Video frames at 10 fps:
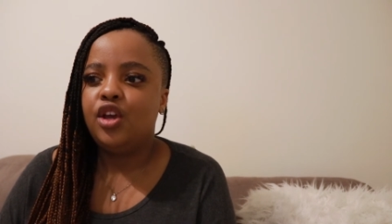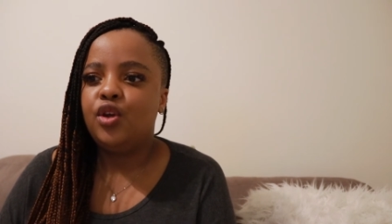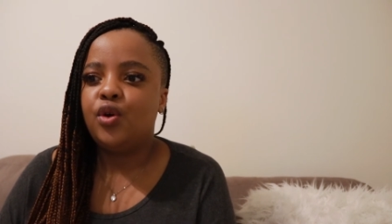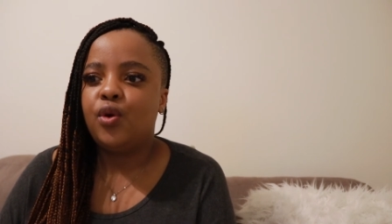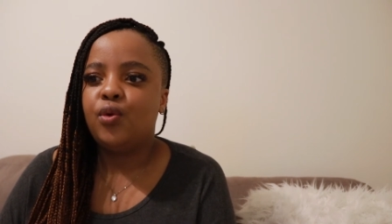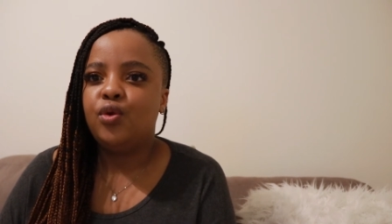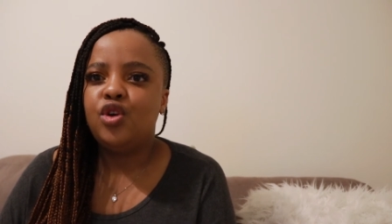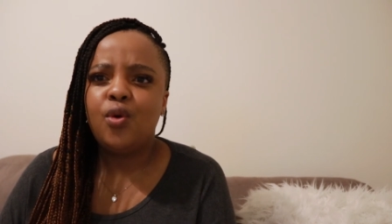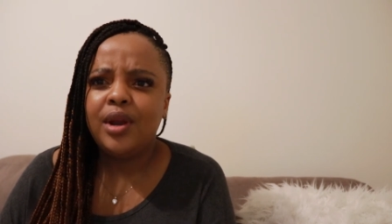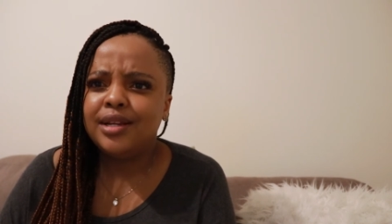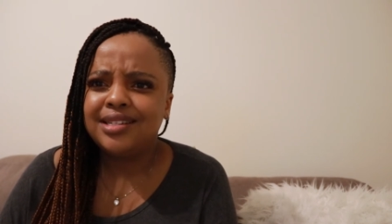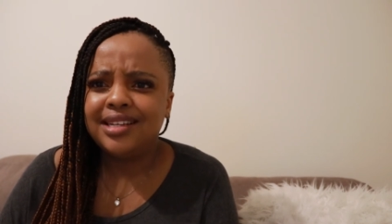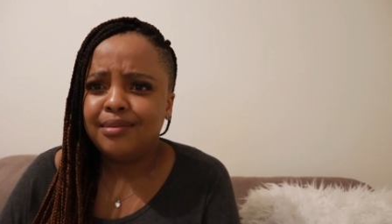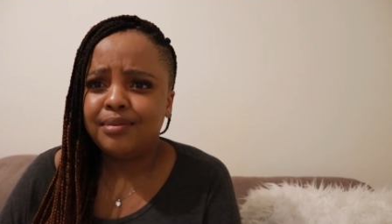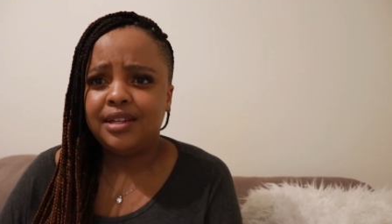you know no one is
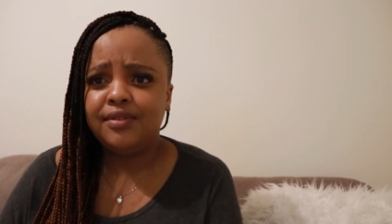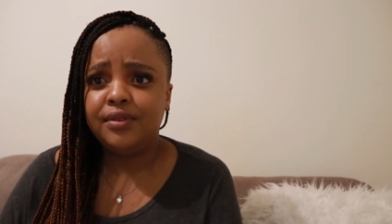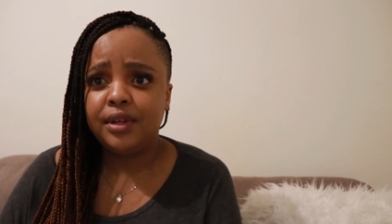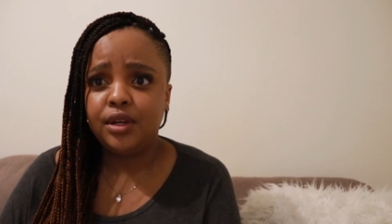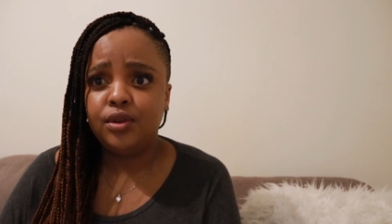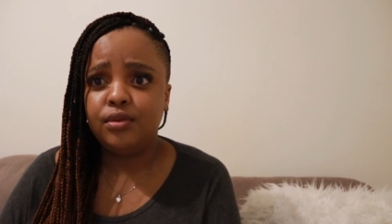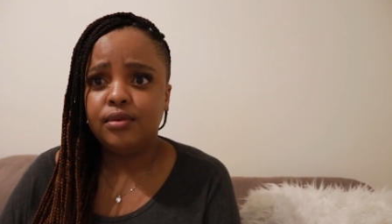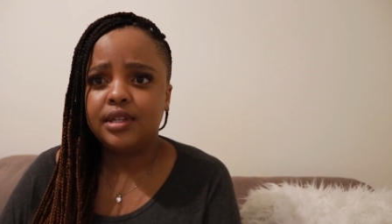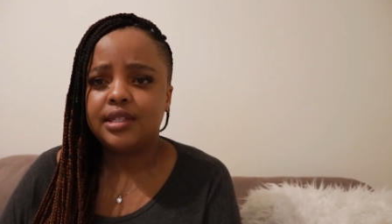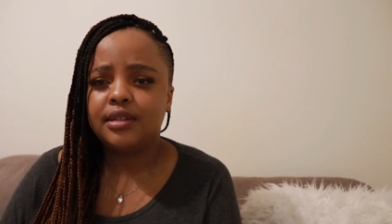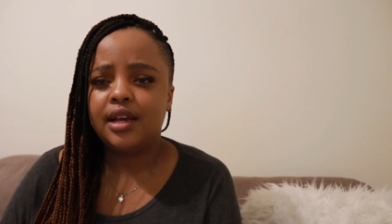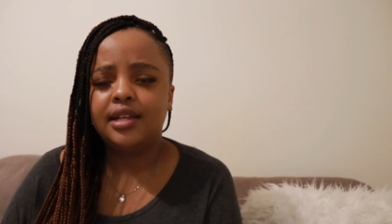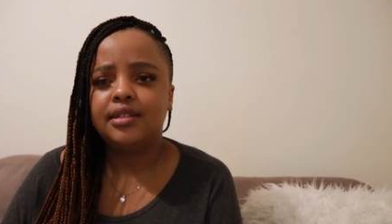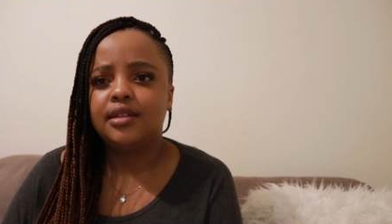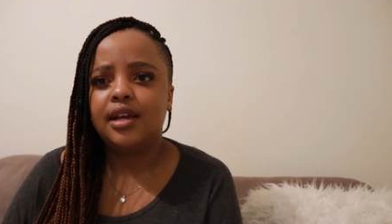going to believe in you as
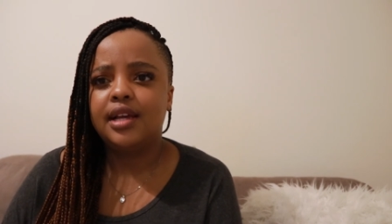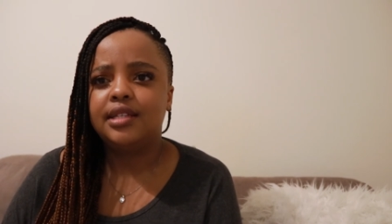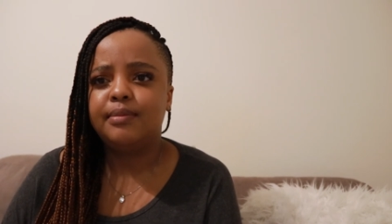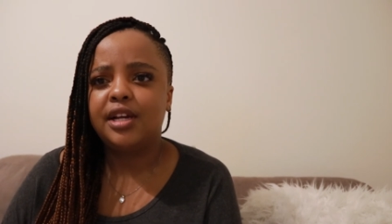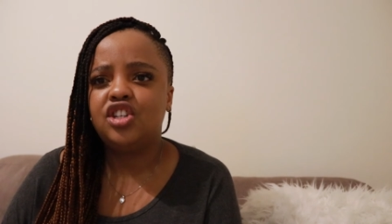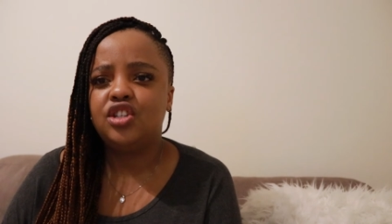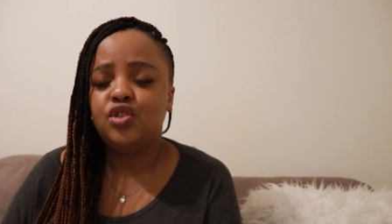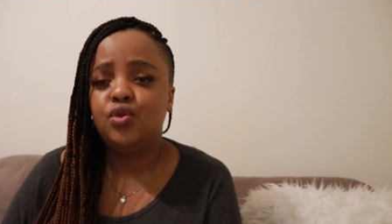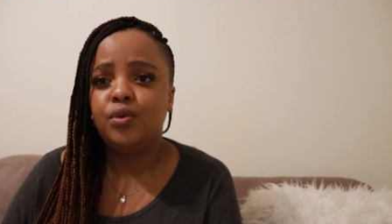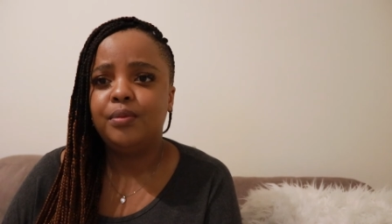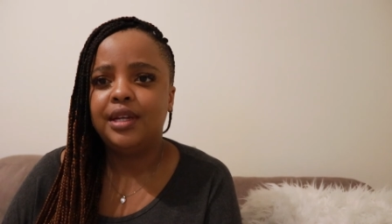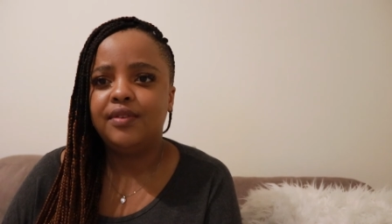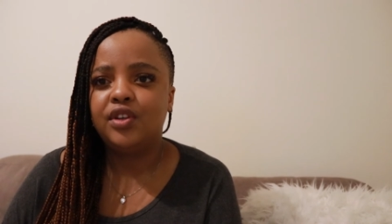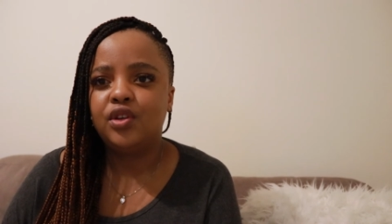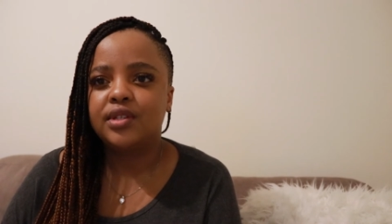as as much as you believe
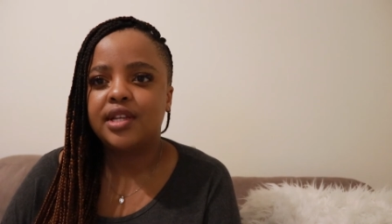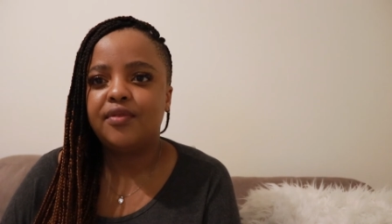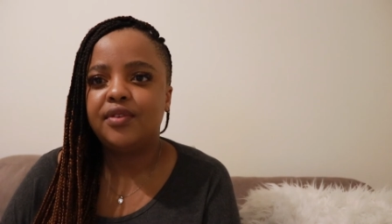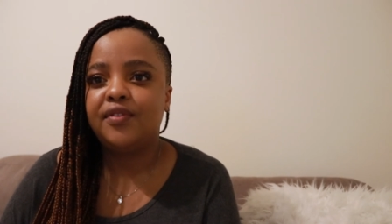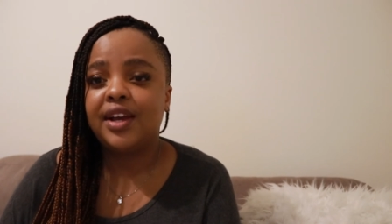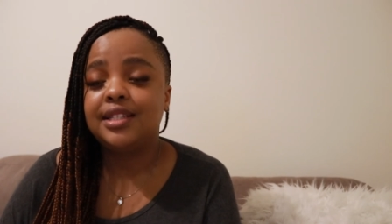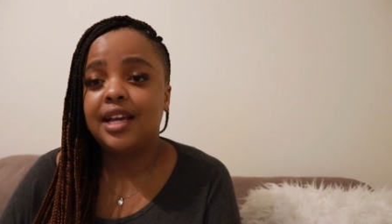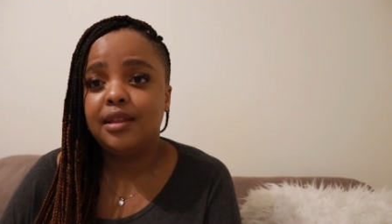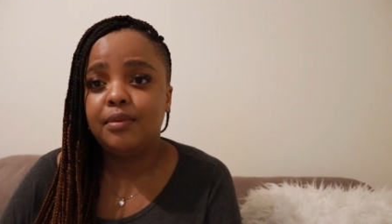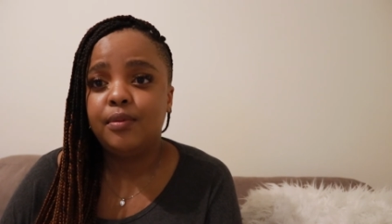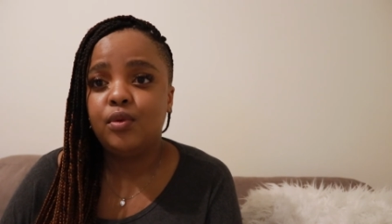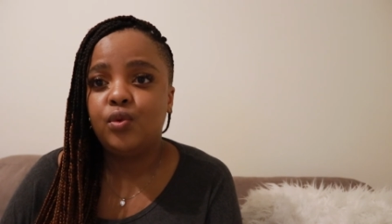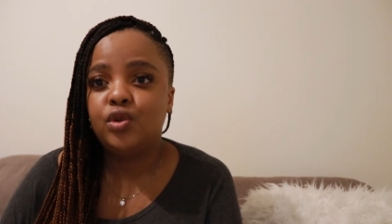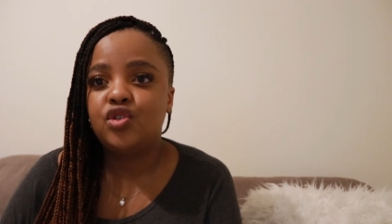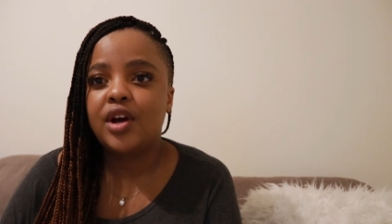in yourself in fact other people
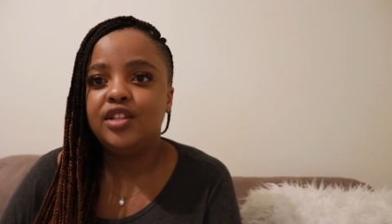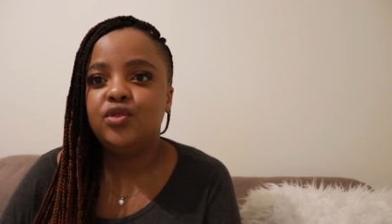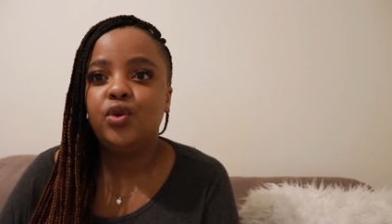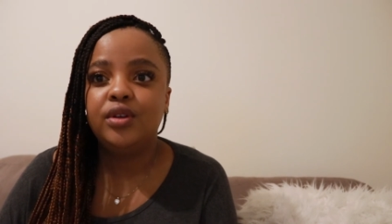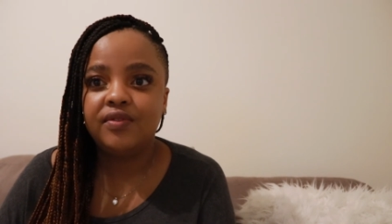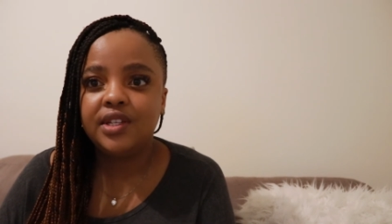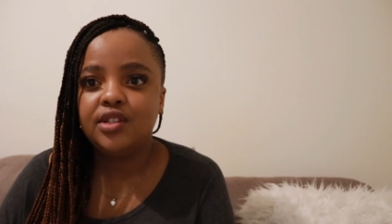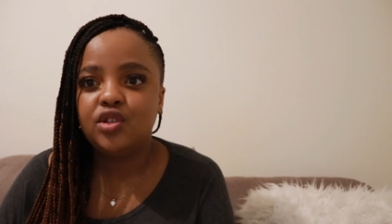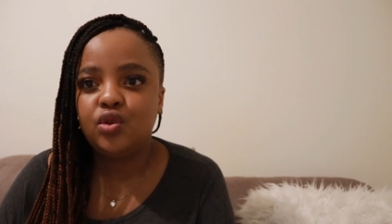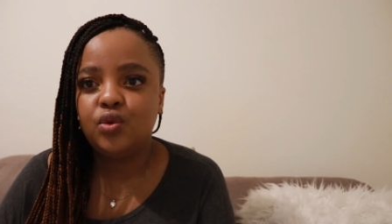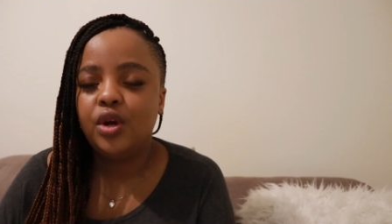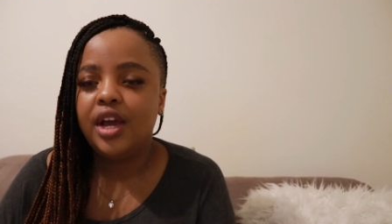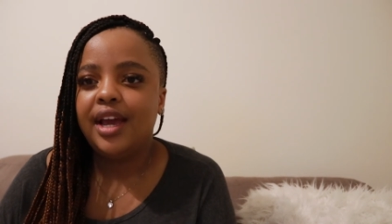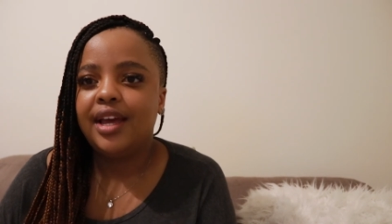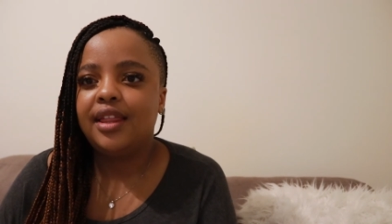will try to convince you
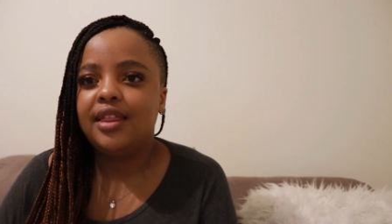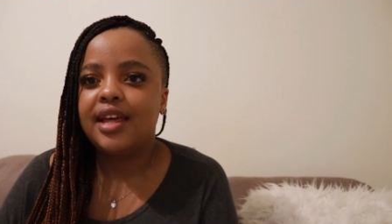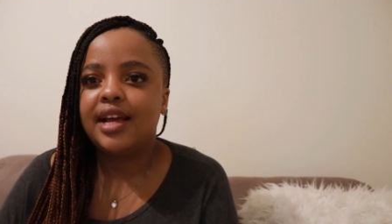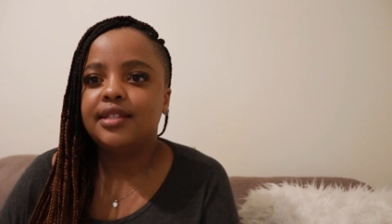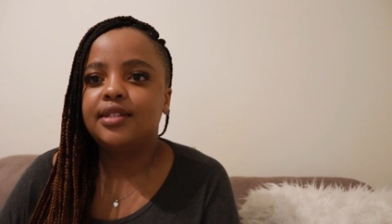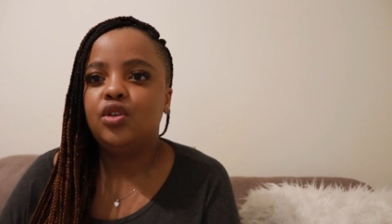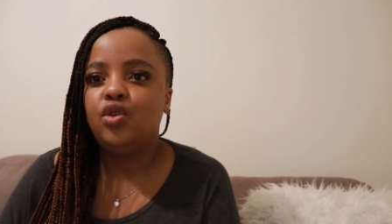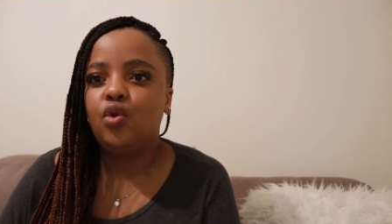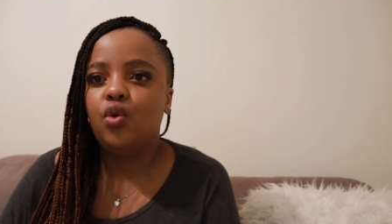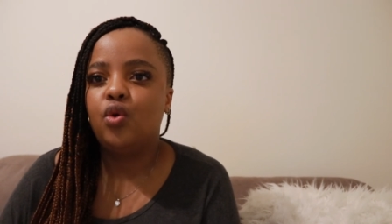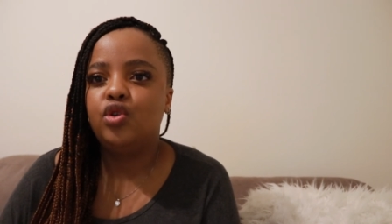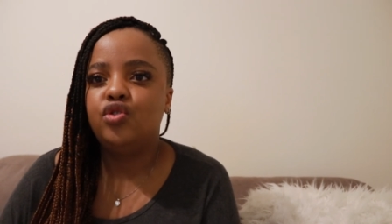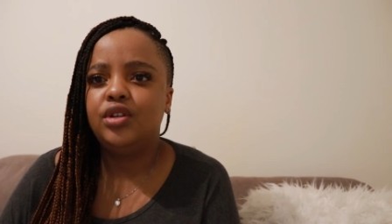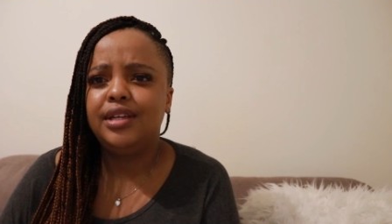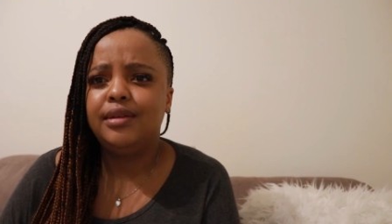that your
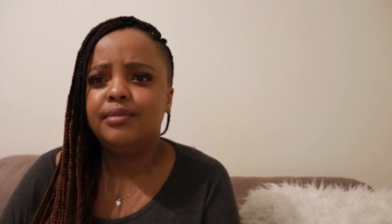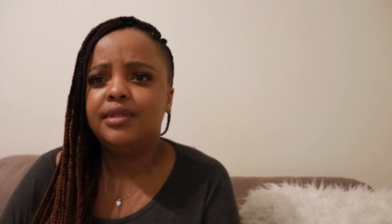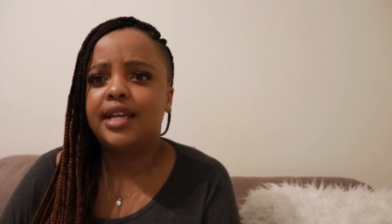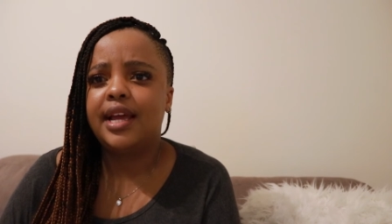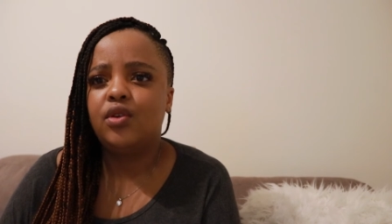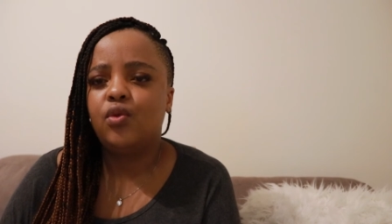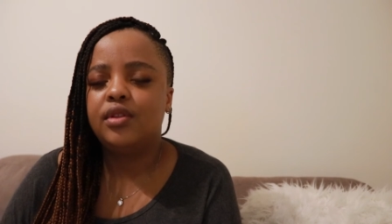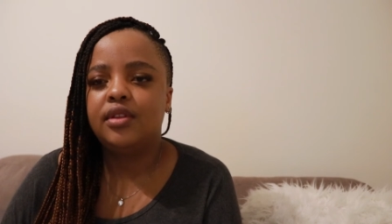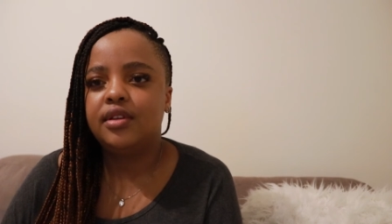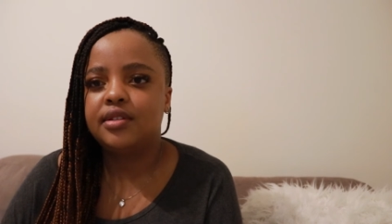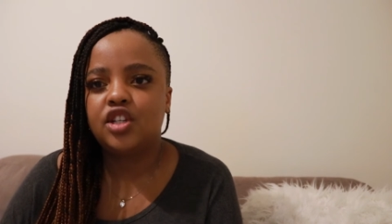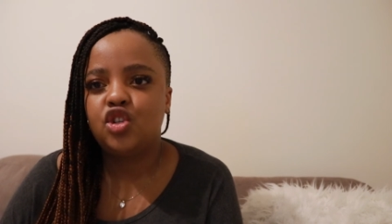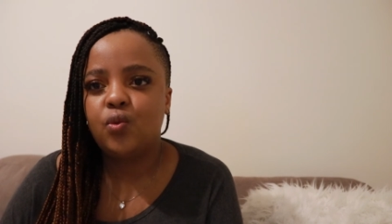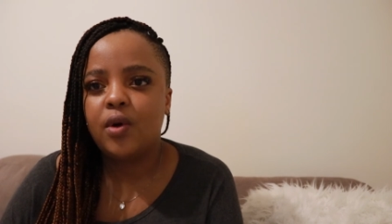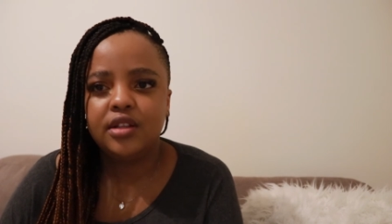dreams and all the things that
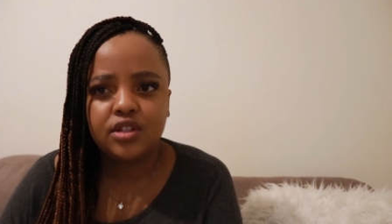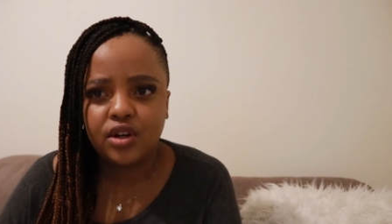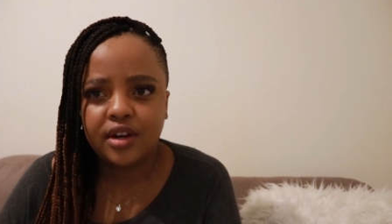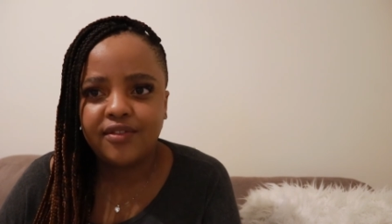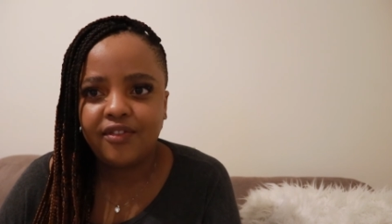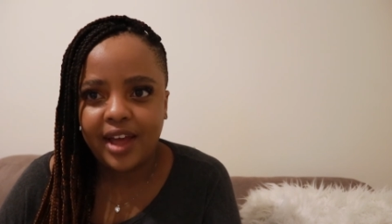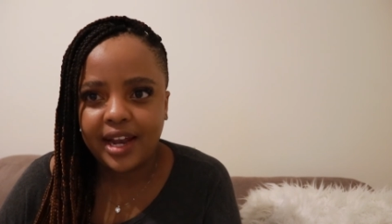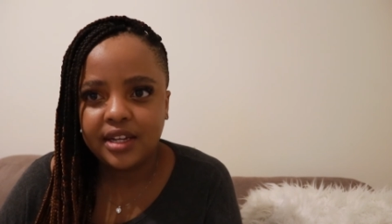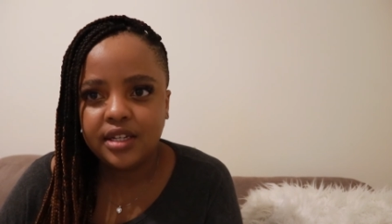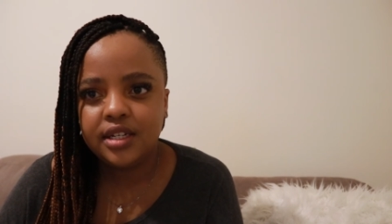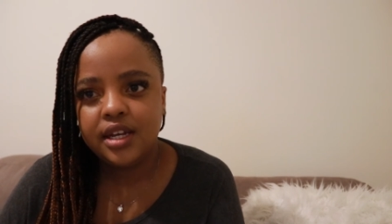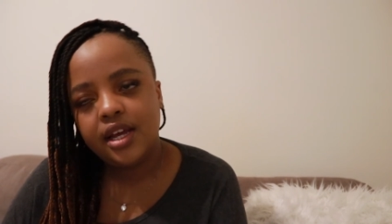you want are not valid